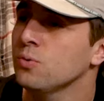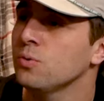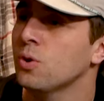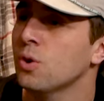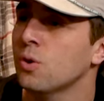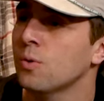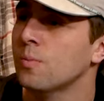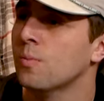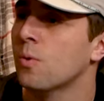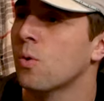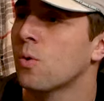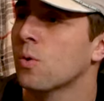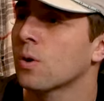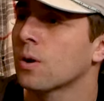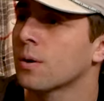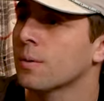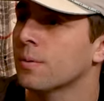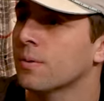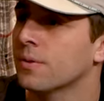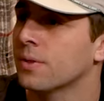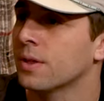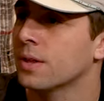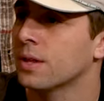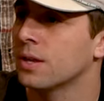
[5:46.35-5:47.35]
know
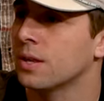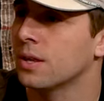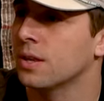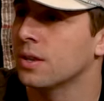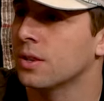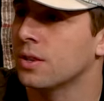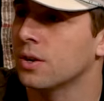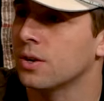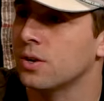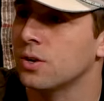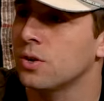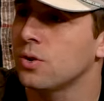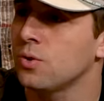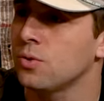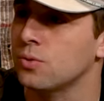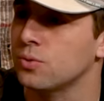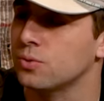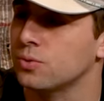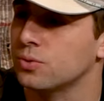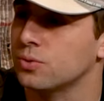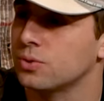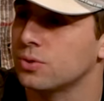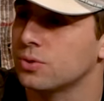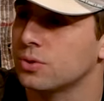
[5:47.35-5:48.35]
more than the
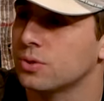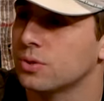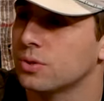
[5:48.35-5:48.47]
news?